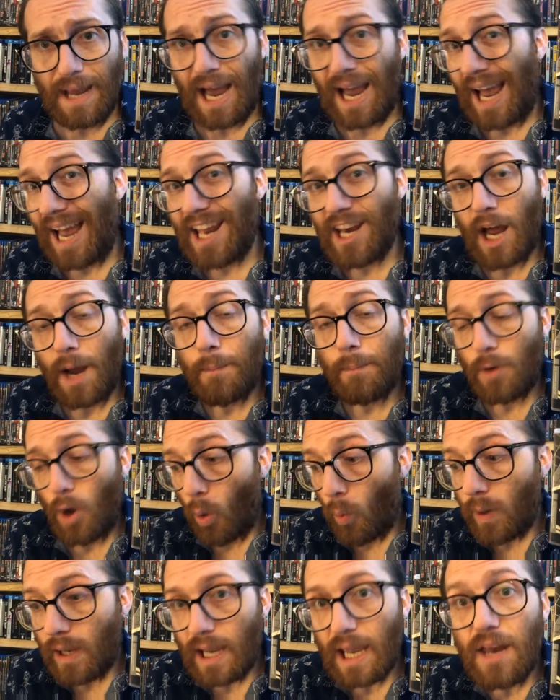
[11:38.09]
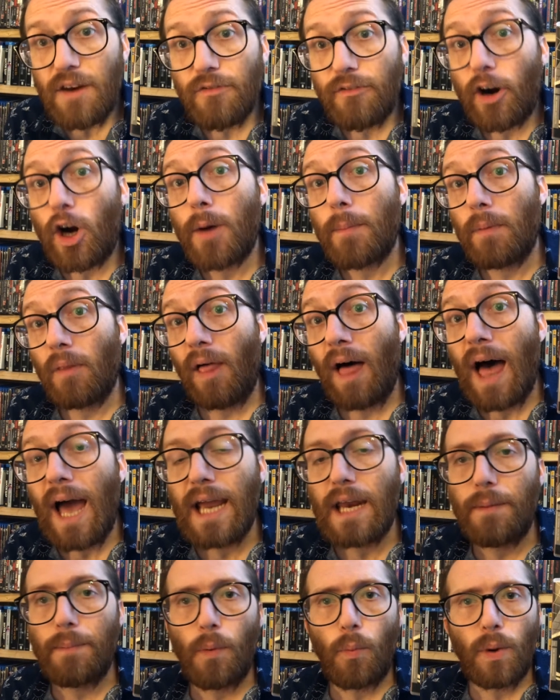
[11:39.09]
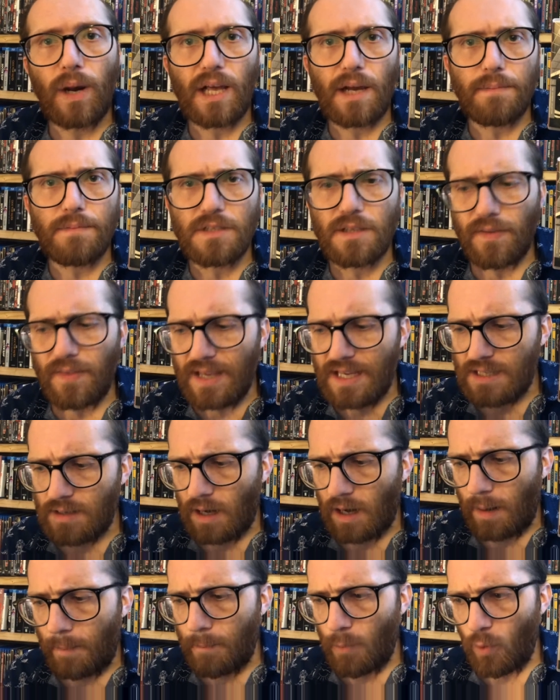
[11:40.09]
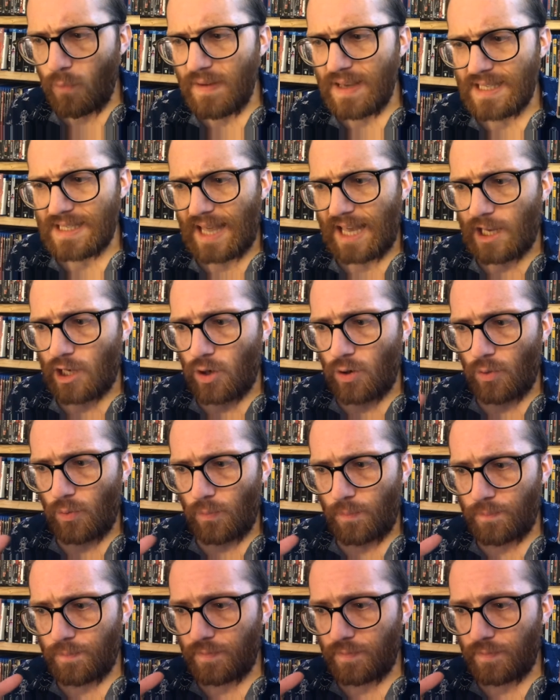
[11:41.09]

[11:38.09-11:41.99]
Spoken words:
I'm going in very blind, but when it comes to these movies that you